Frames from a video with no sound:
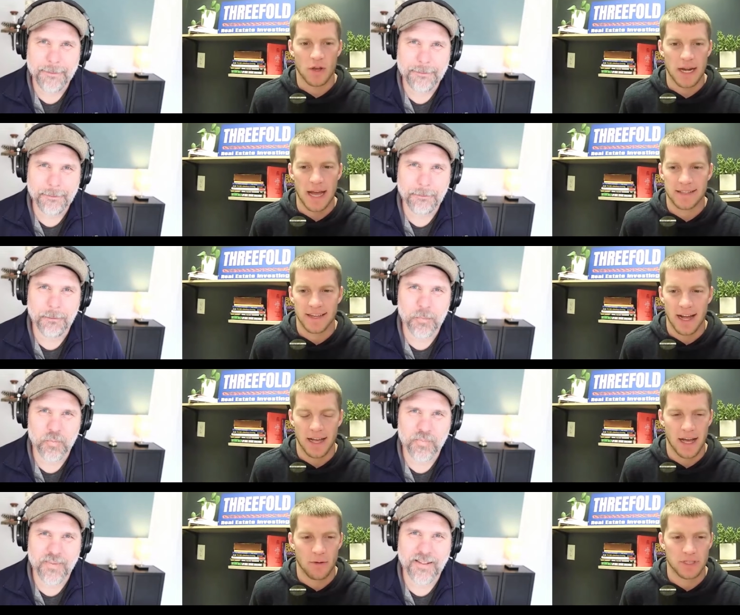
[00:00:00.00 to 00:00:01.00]
Speaker 1: well connected, and
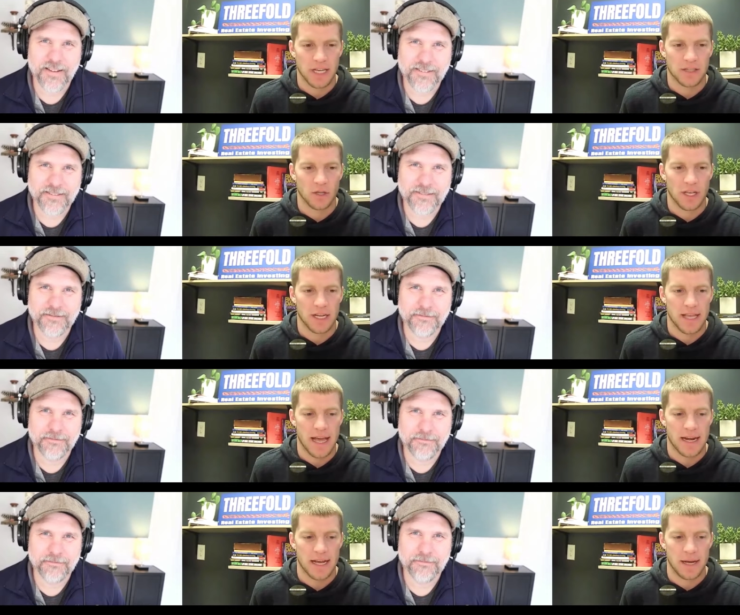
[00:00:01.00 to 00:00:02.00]
I, I always like looking at
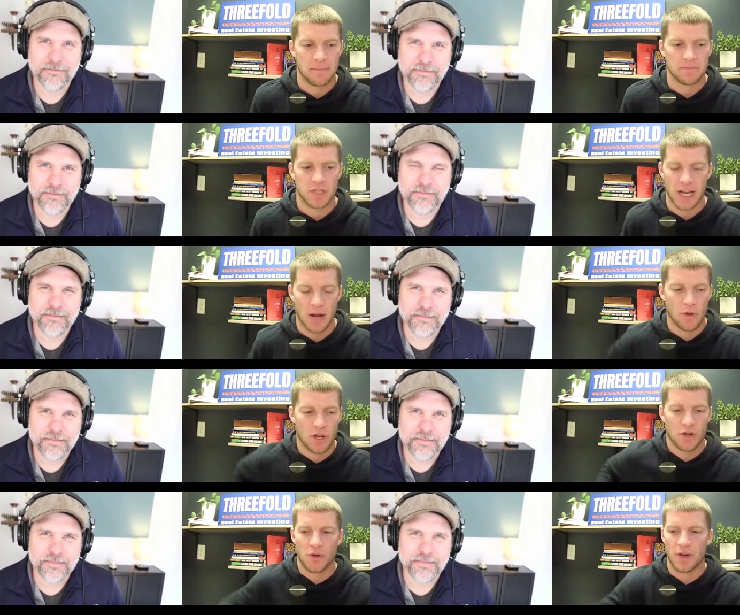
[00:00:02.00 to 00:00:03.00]
that, um, checking out what
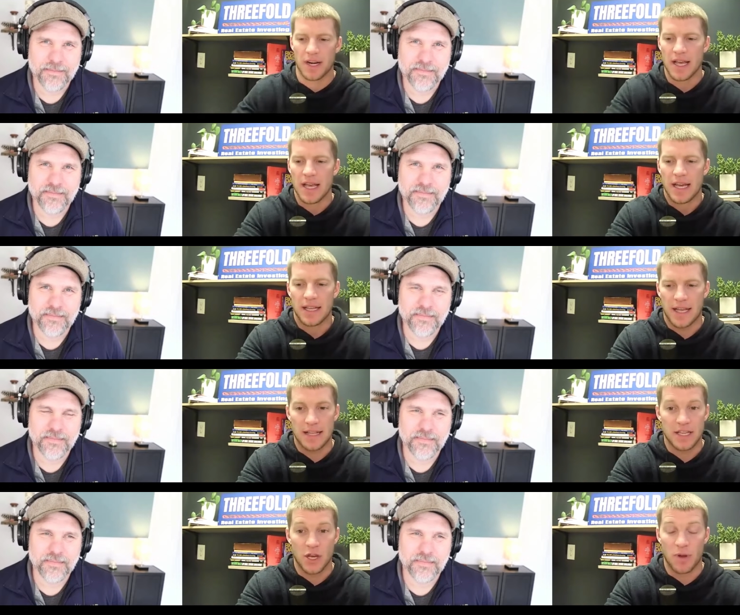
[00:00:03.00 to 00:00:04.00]
you're doing and and the
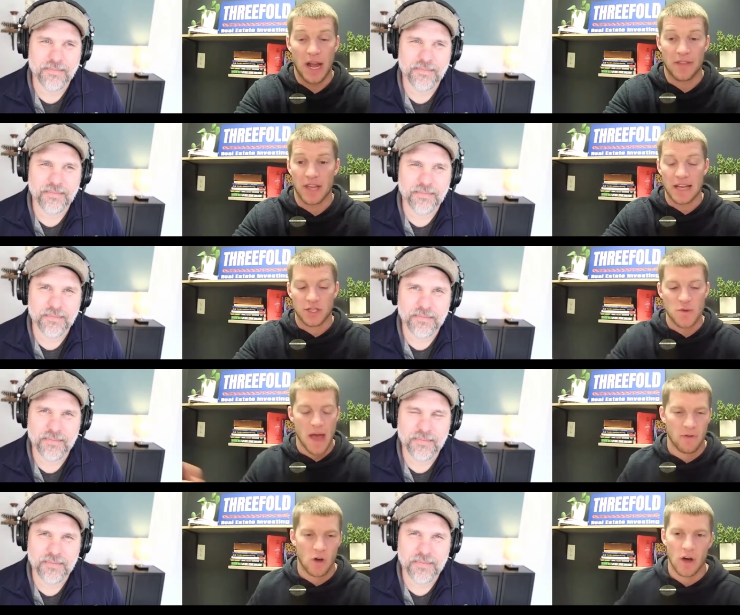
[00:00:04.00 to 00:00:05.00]
content you're putting out, the guests you
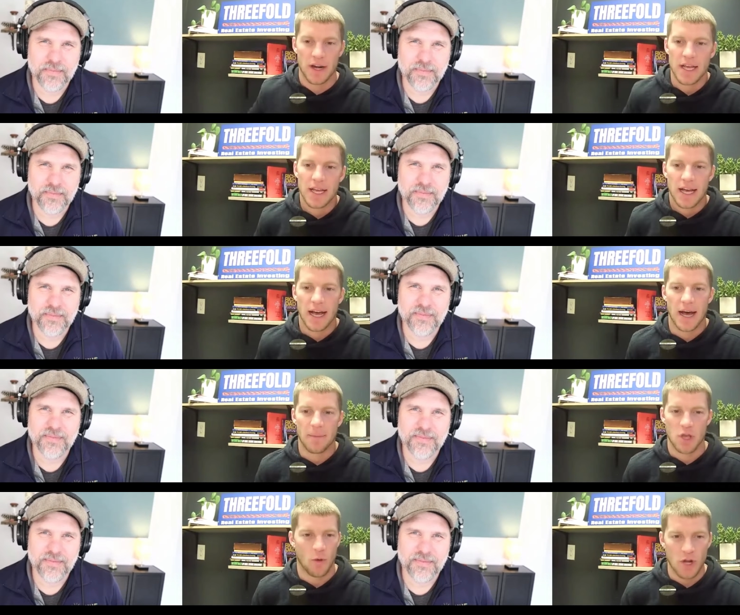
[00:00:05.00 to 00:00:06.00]
have on.
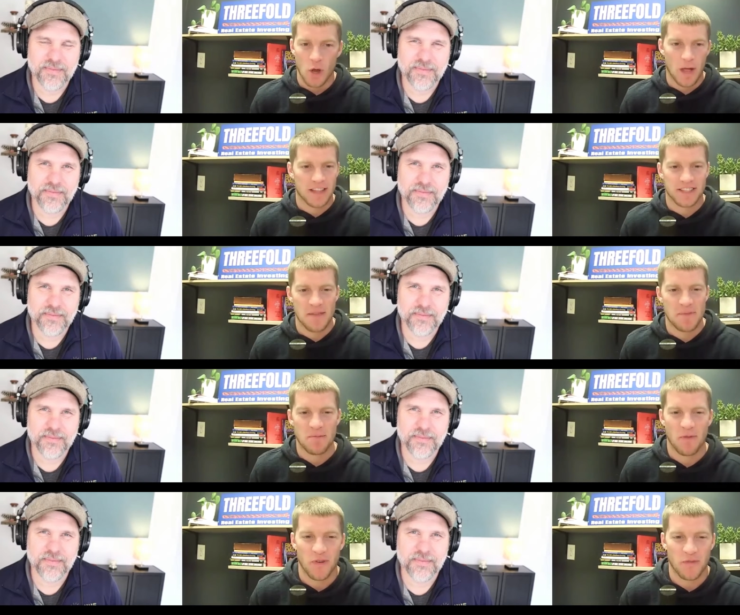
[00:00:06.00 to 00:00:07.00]
Um, you know, we know a lot of the same
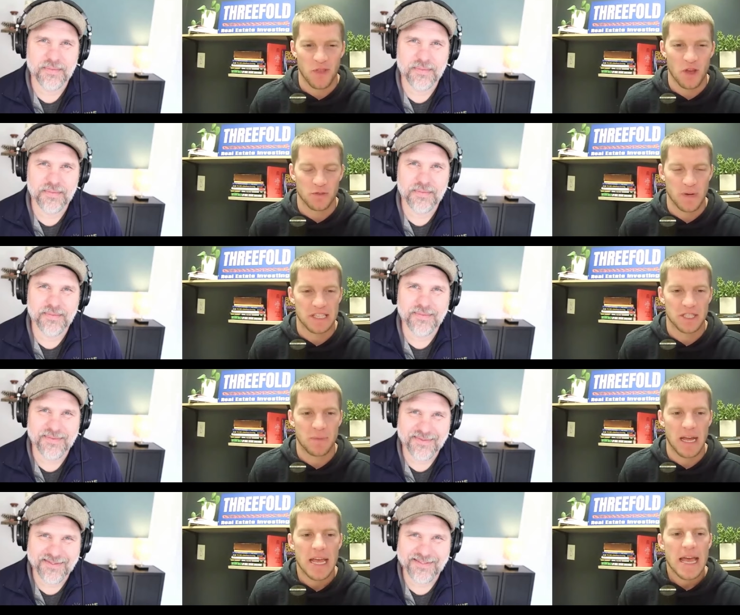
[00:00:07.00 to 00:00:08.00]
people for for those
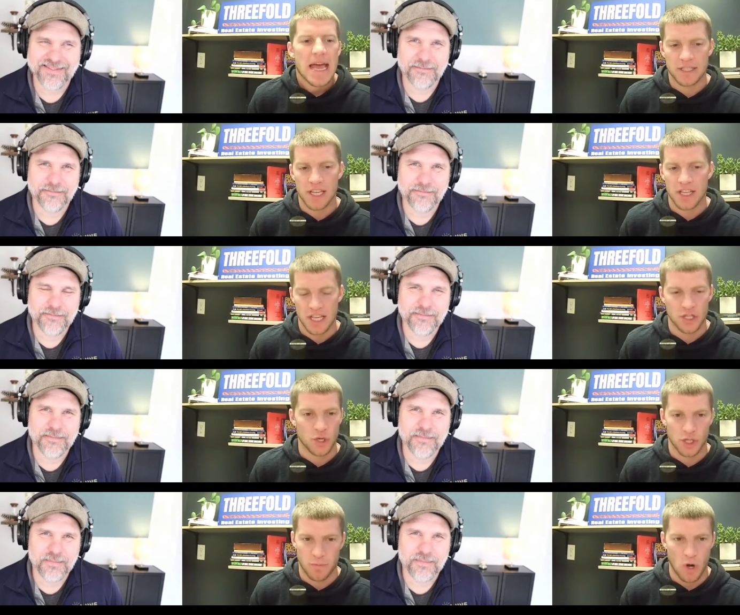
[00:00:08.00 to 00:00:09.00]
reasons. But let's get in the
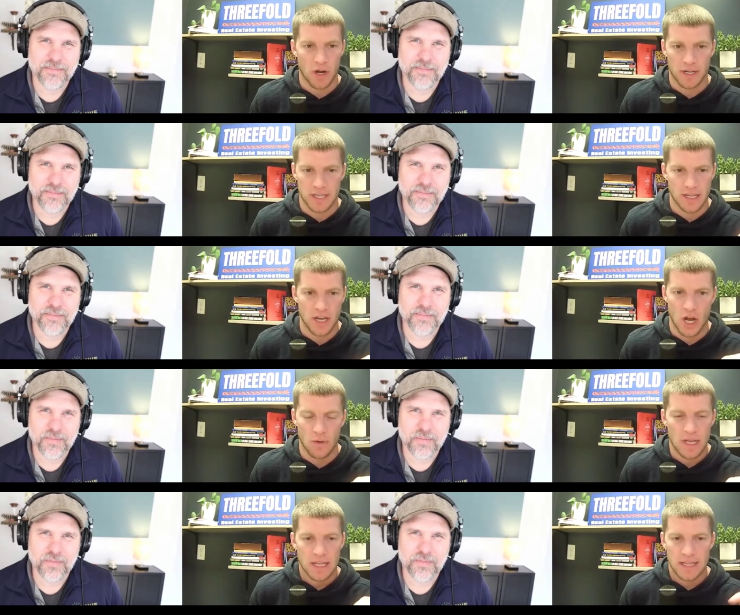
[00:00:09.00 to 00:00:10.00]
insurance part because you
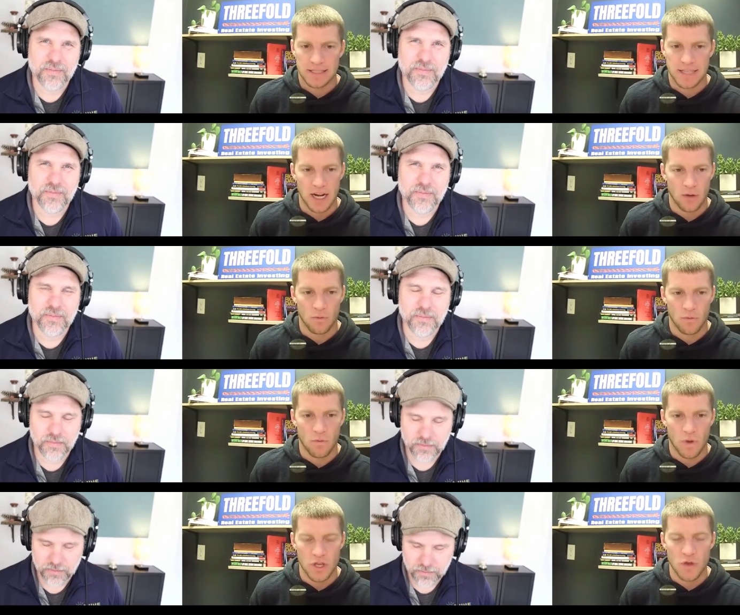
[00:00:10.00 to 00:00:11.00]
know that's kind of
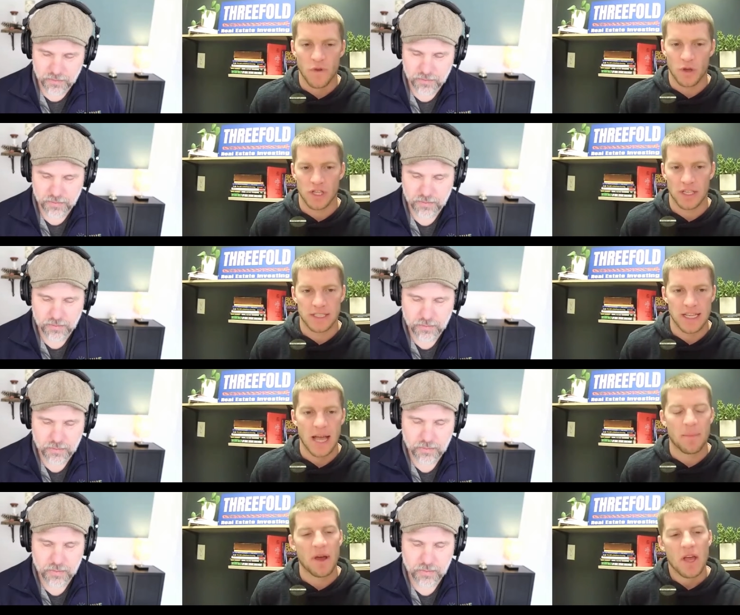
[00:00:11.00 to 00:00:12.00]
what you focus on. Let's get
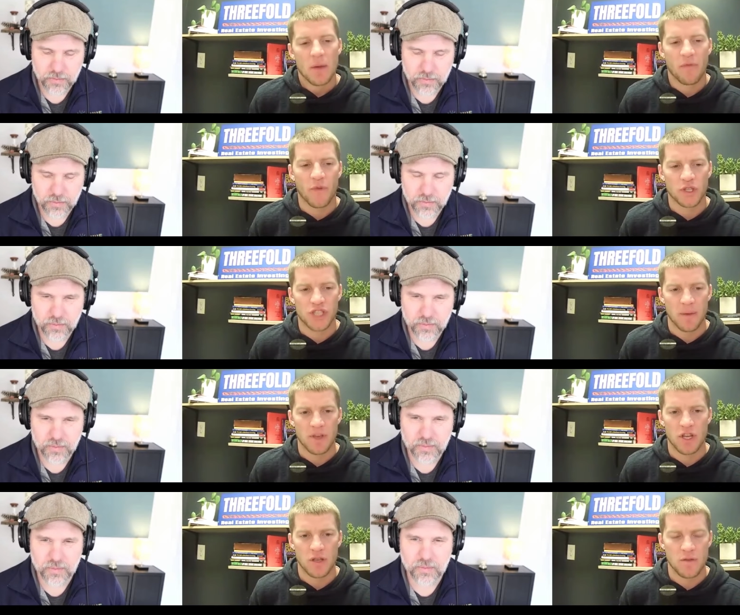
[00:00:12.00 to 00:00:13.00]
in that. But but first,
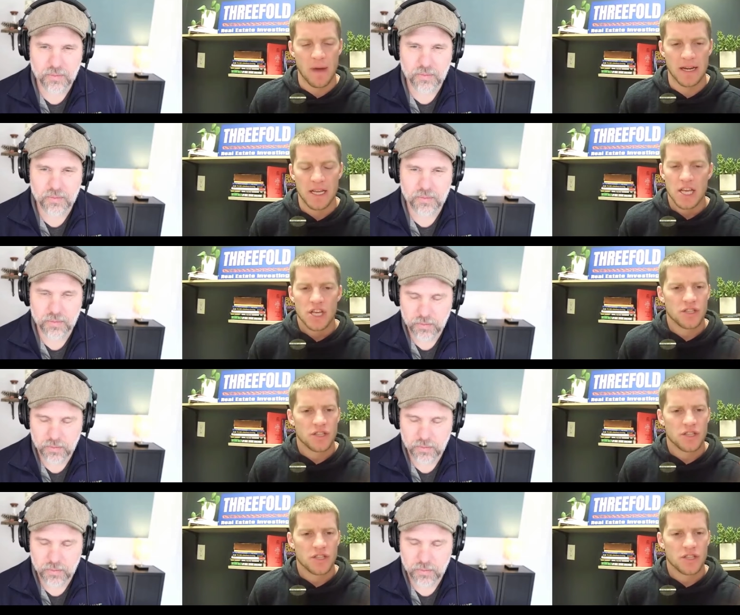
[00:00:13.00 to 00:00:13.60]
Jeremy, do you mind?